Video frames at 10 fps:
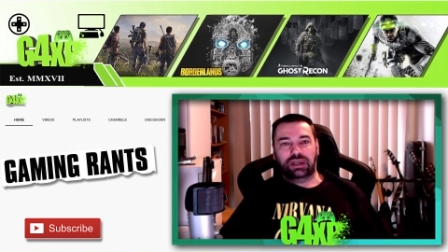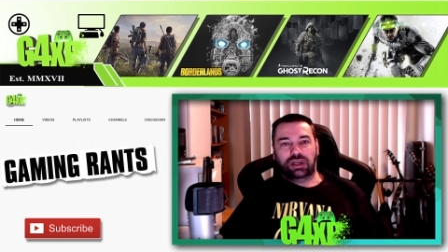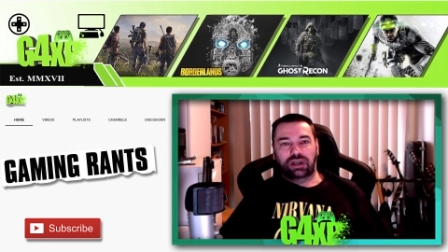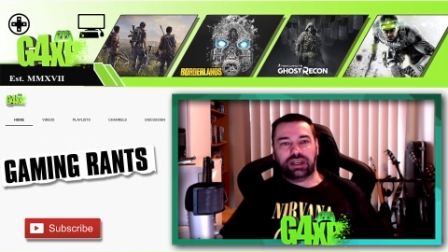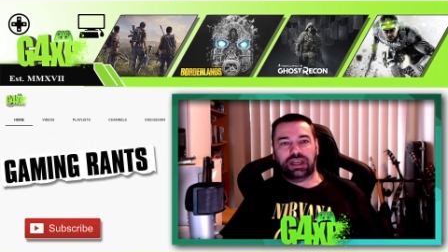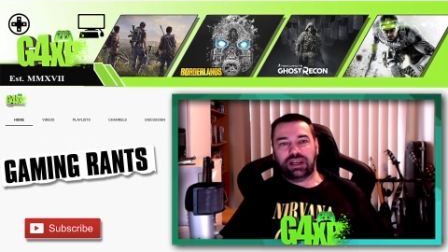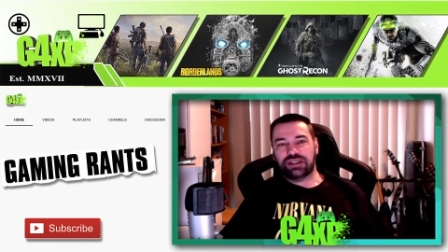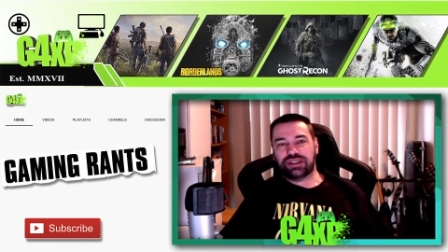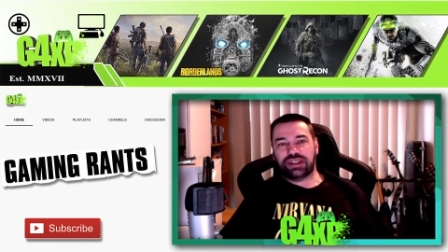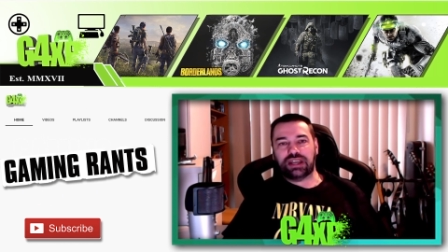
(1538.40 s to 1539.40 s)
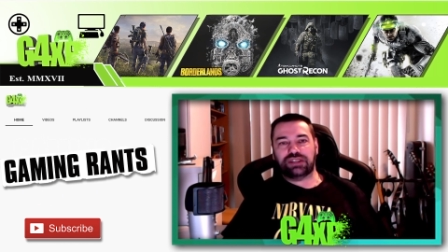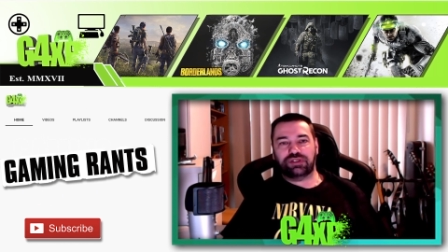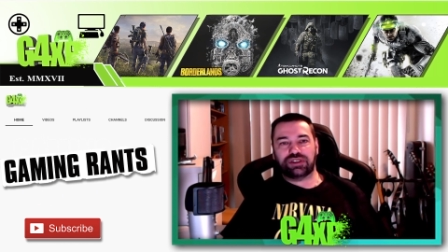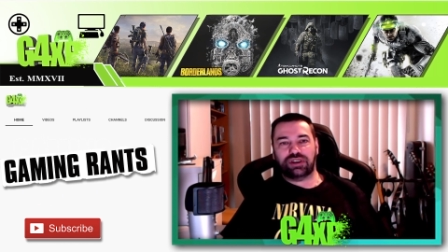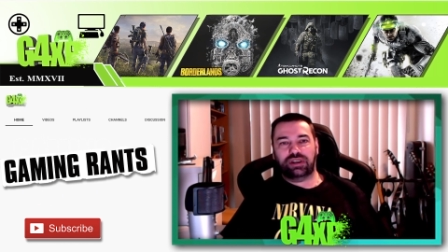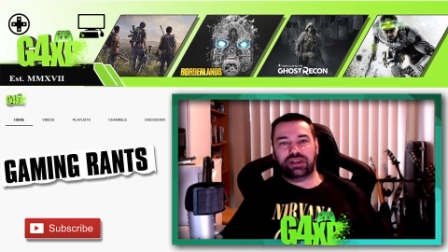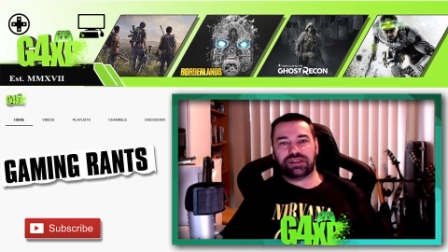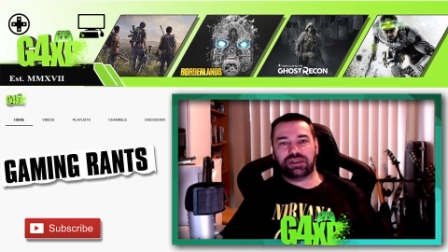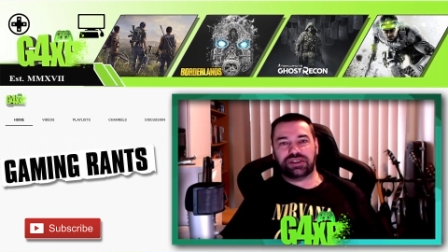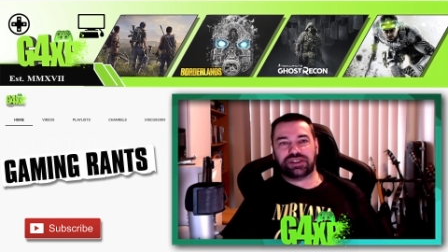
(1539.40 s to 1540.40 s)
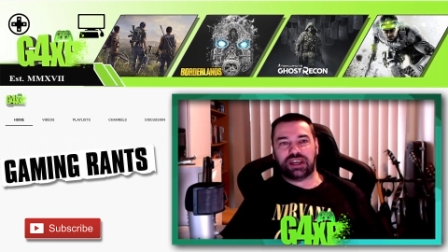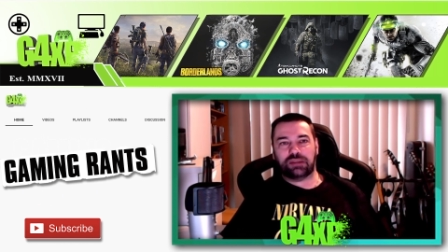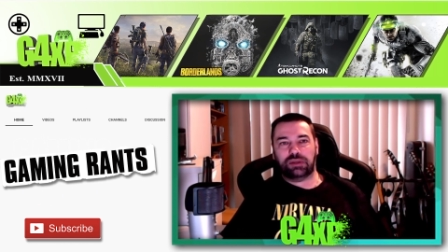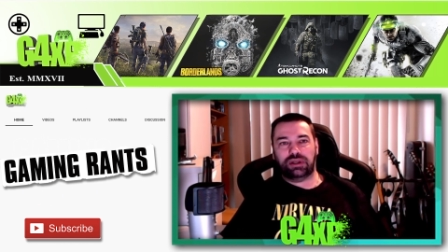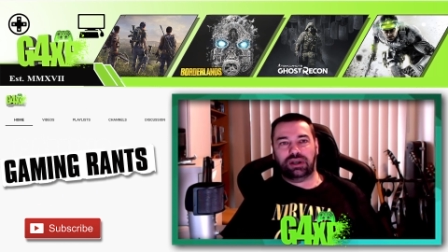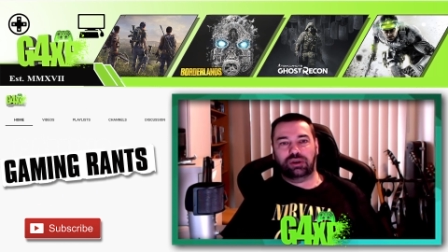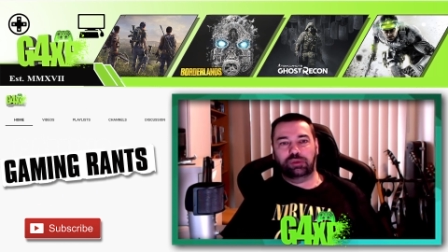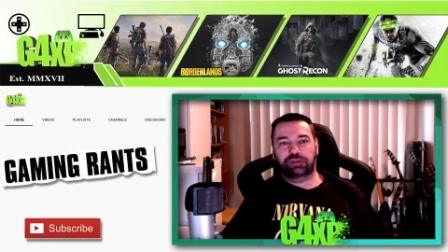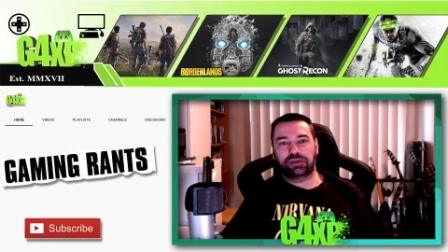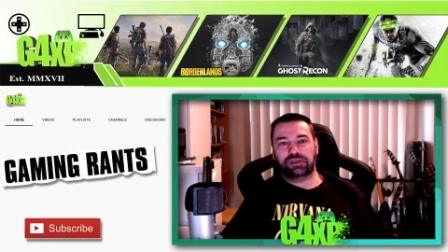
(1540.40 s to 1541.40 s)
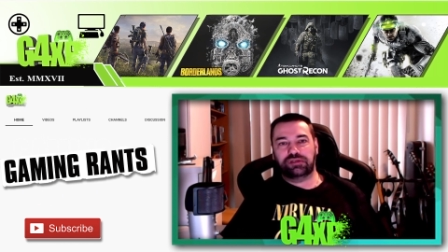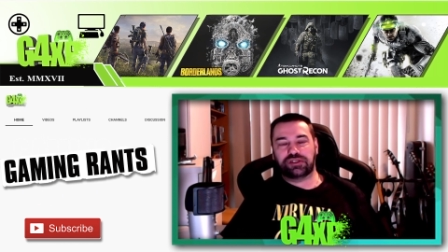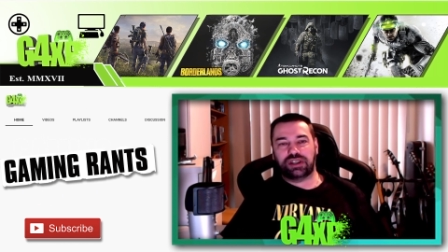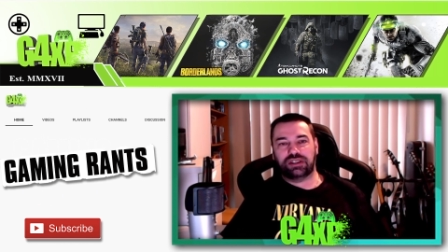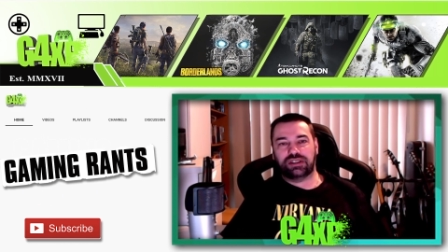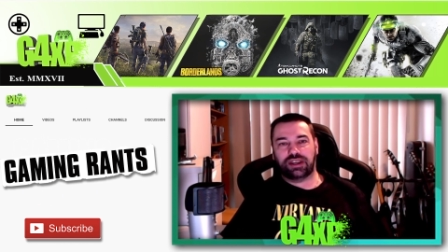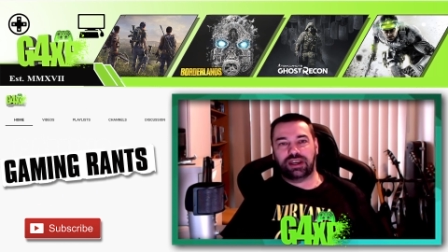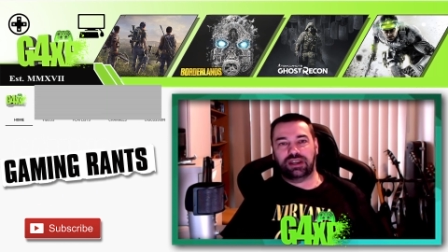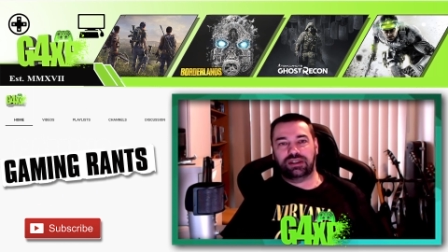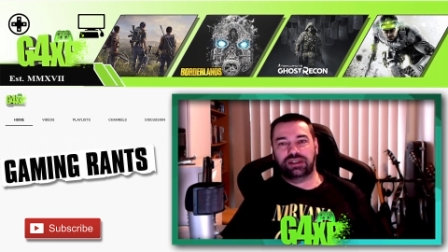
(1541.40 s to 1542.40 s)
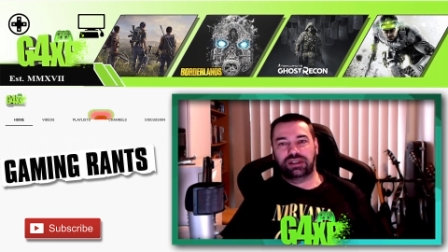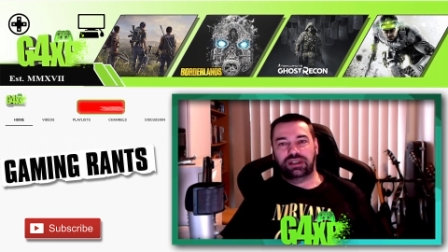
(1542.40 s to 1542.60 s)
Okay, guys, thanks for joining us on the segment. Hopefully, you've stayed to the end.